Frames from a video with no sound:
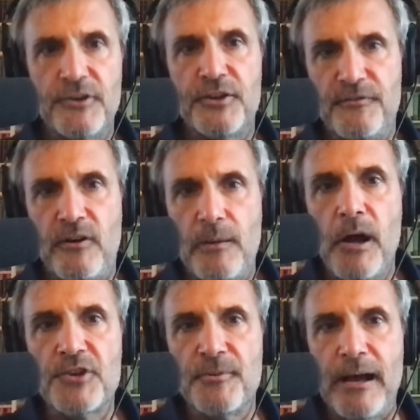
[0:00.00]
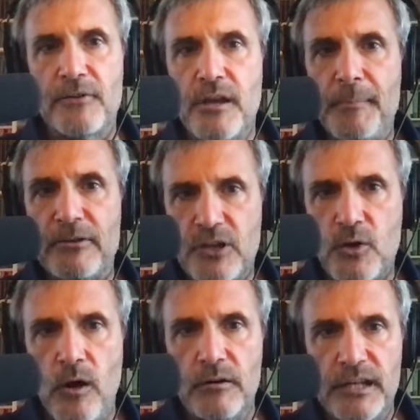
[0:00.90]
tell you very much about
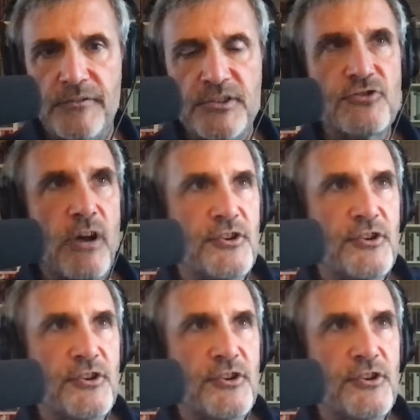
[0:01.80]
about the quality